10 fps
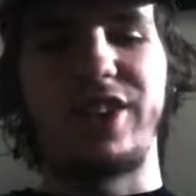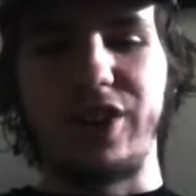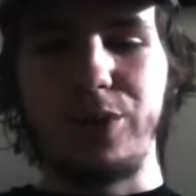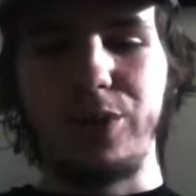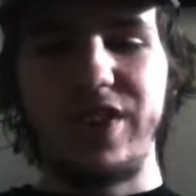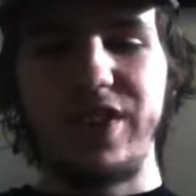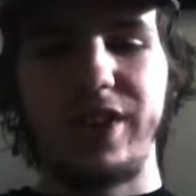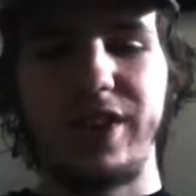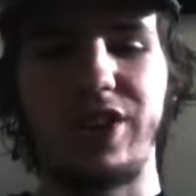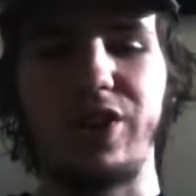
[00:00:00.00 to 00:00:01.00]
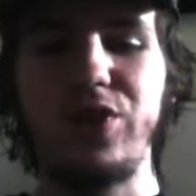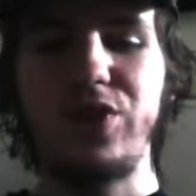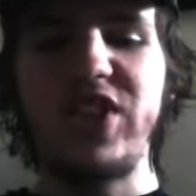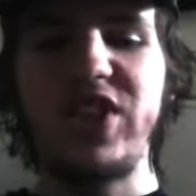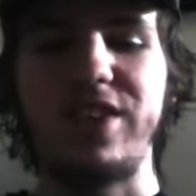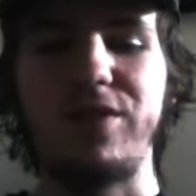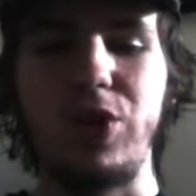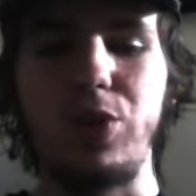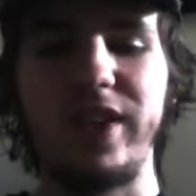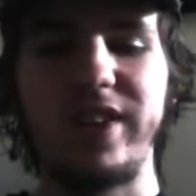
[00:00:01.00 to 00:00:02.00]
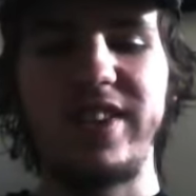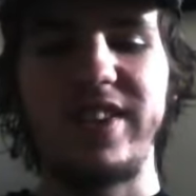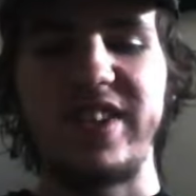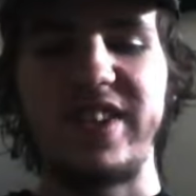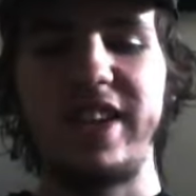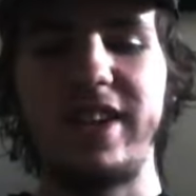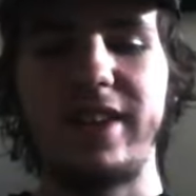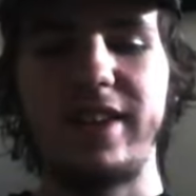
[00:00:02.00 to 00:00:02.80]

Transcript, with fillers: Go, go see it if you want to see